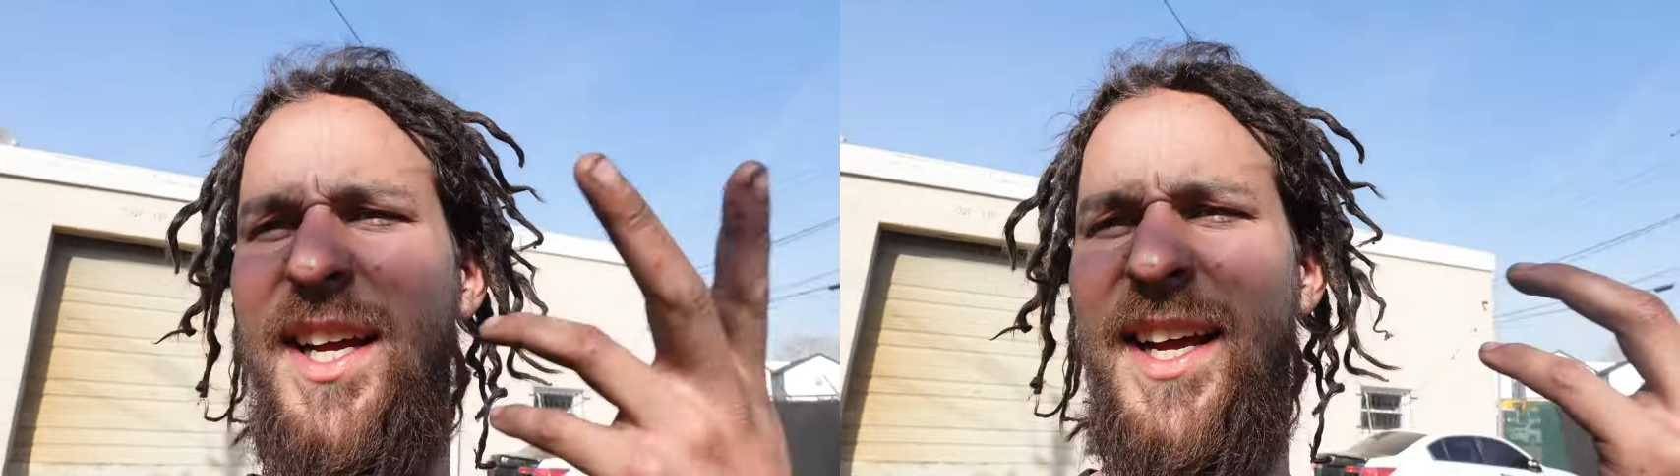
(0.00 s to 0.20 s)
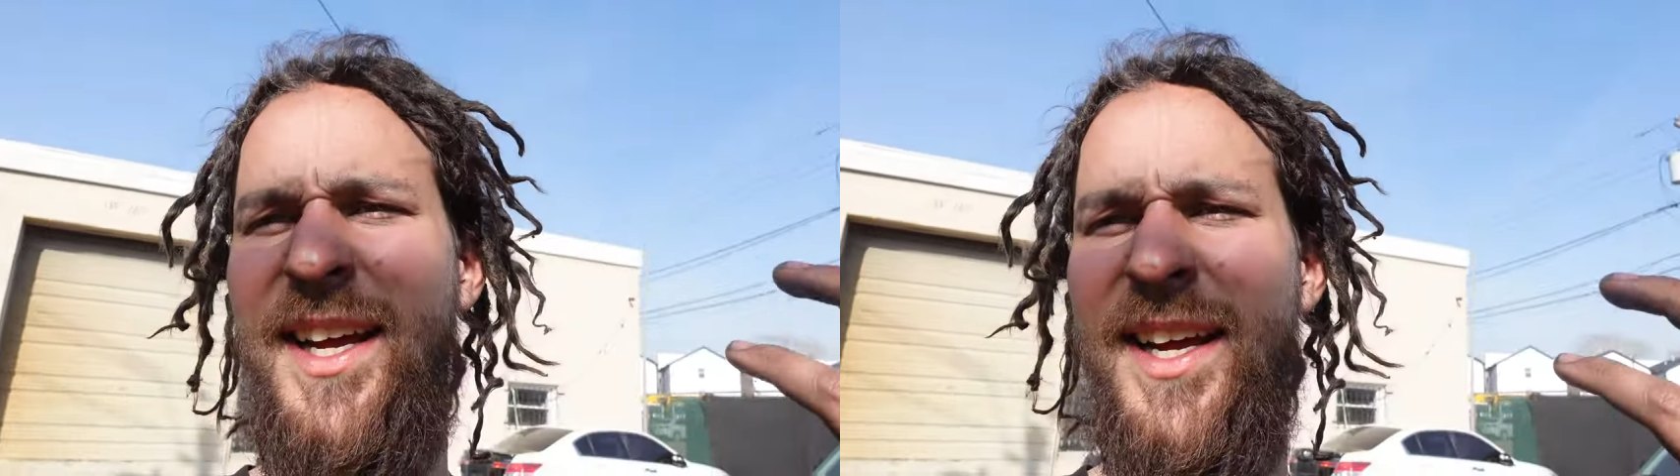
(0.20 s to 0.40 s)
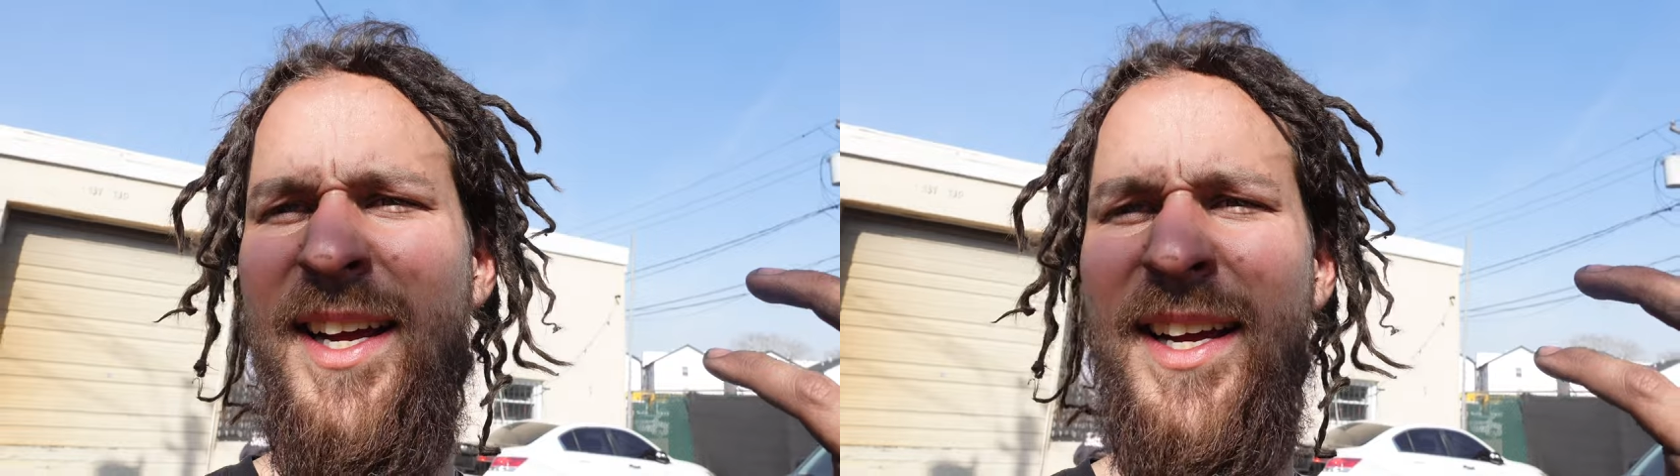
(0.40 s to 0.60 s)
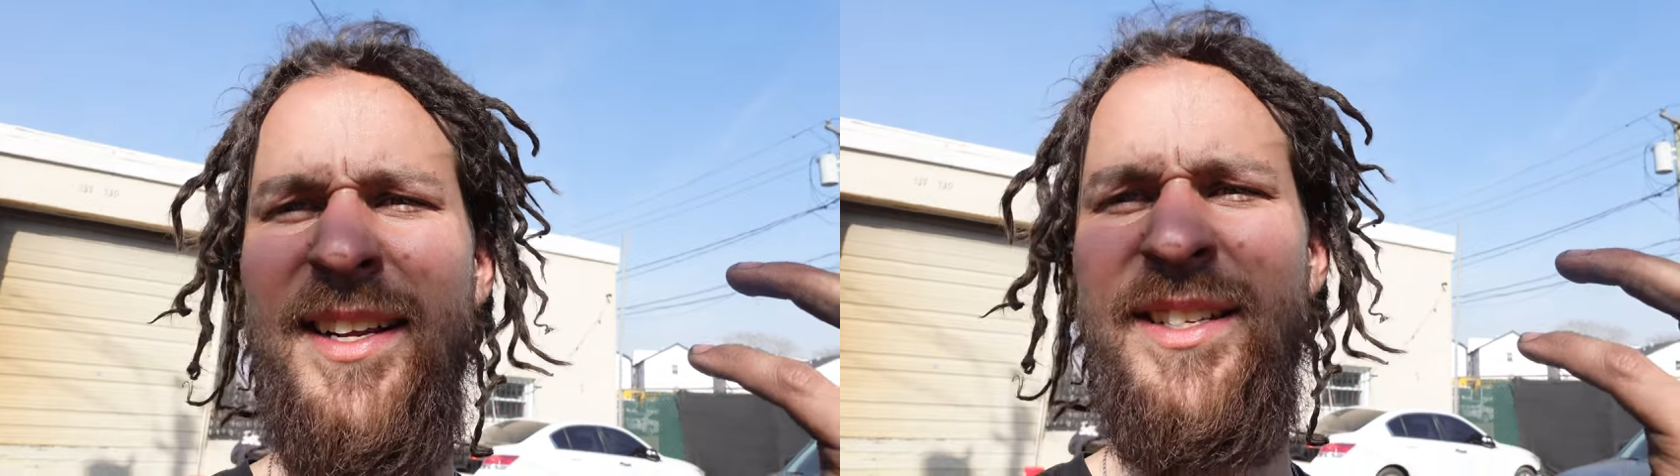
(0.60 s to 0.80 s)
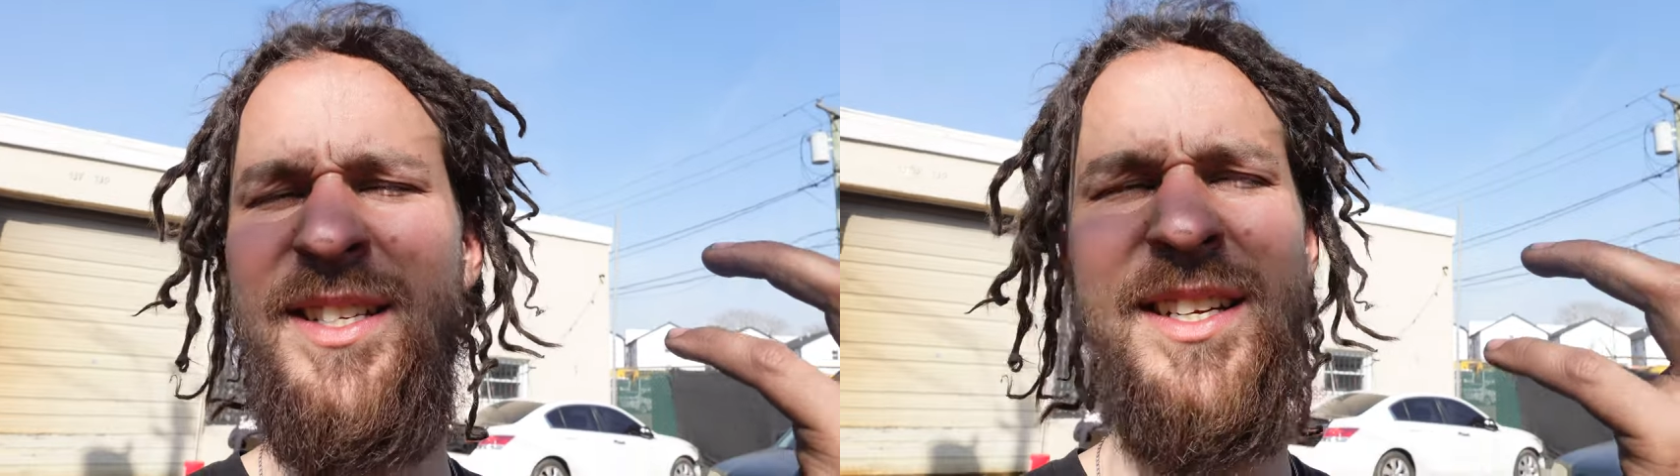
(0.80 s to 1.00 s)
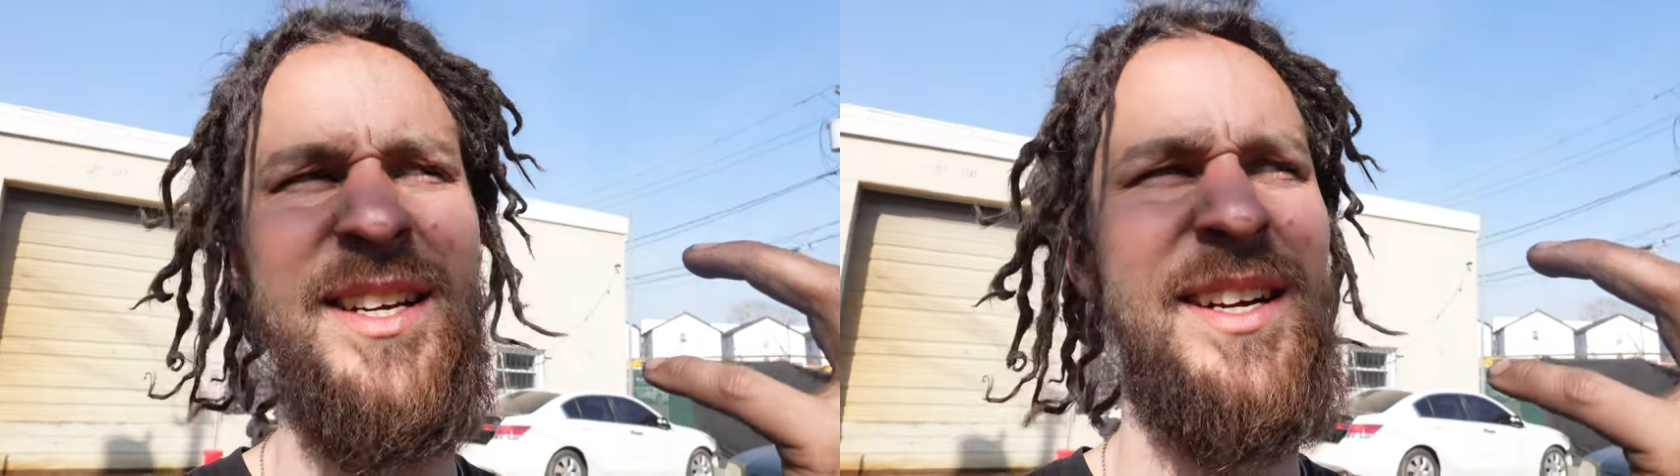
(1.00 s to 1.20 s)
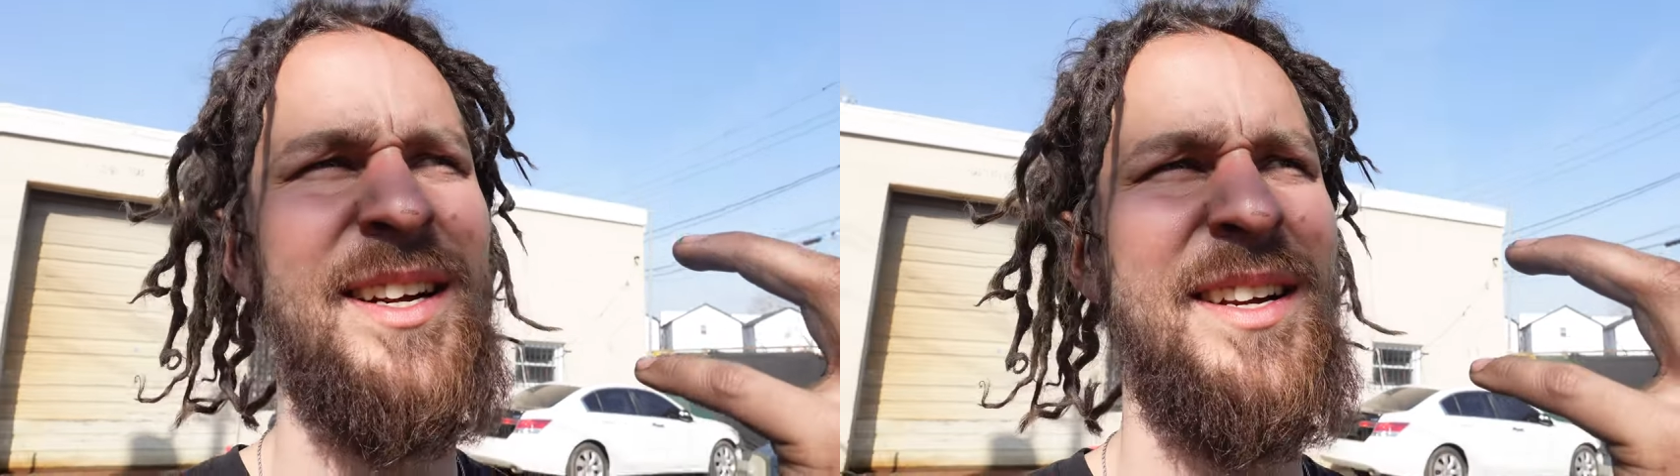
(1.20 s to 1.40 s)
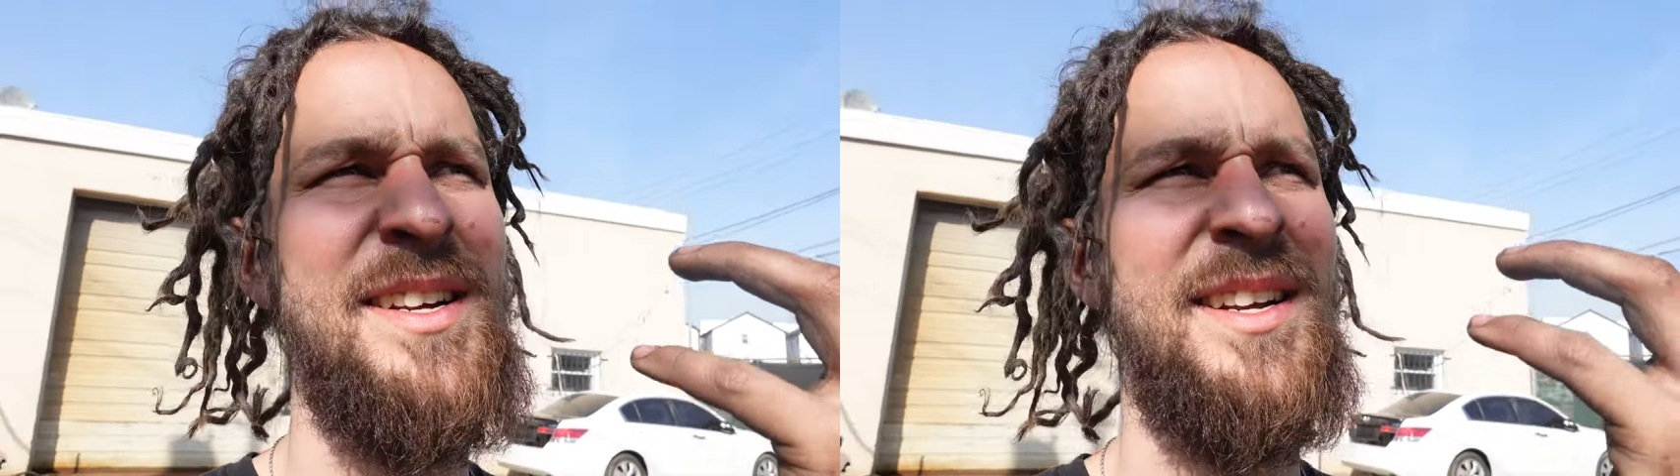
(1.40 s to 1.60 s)
and
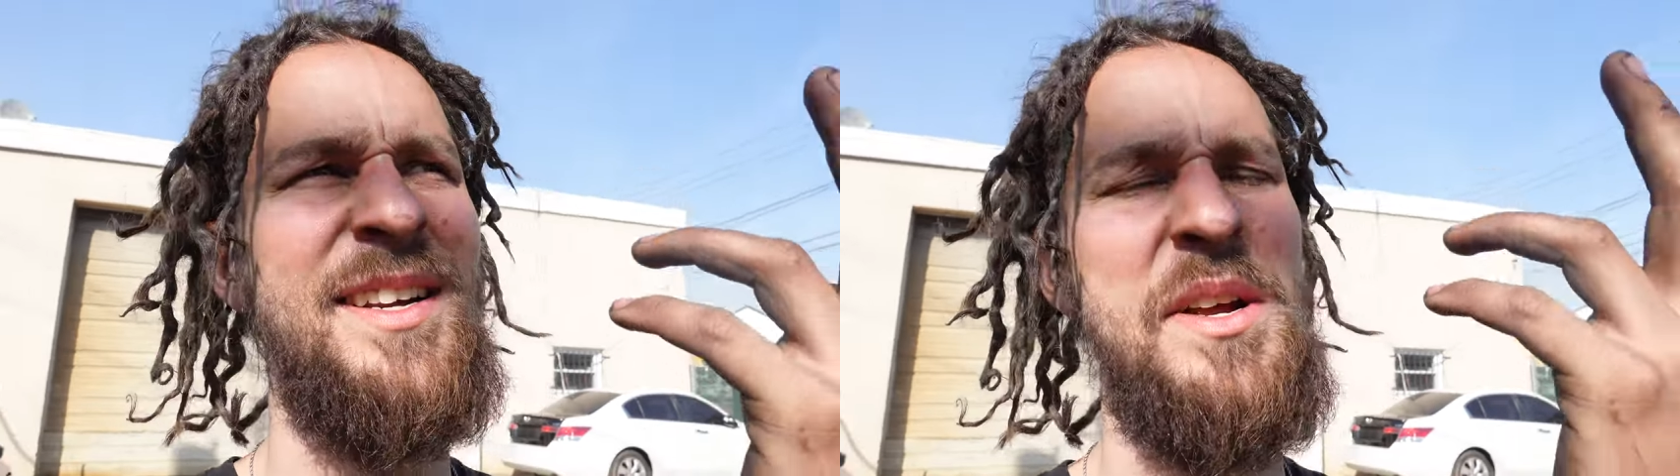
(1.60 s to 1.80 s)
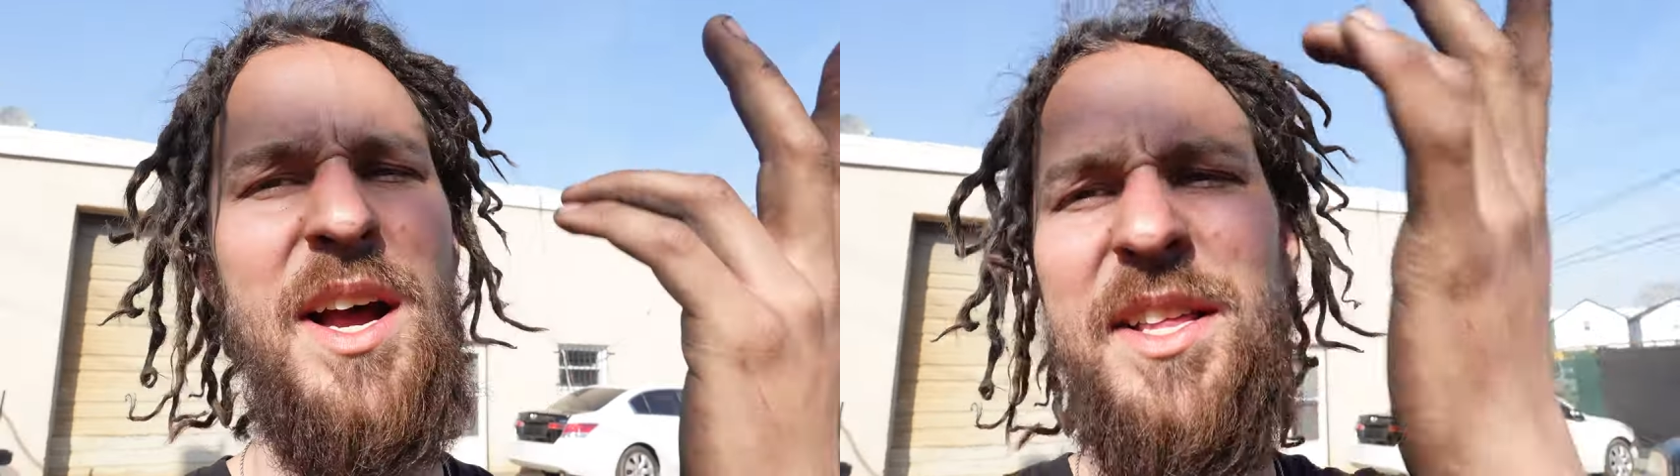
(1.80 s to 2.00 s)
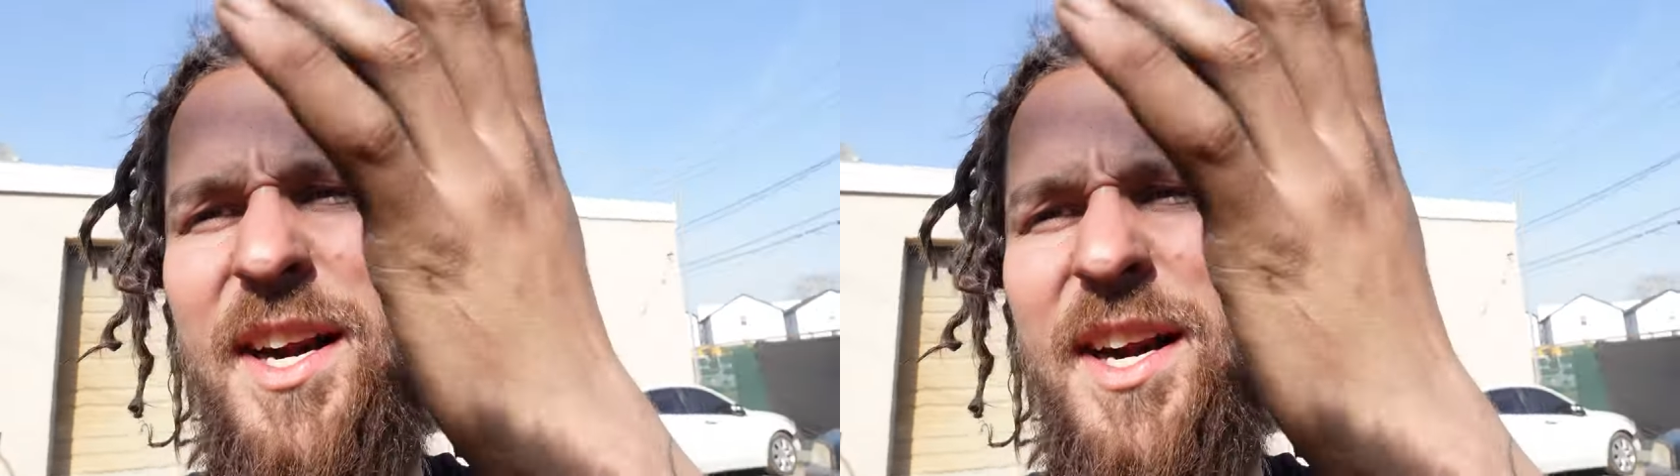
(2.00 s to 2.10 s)
then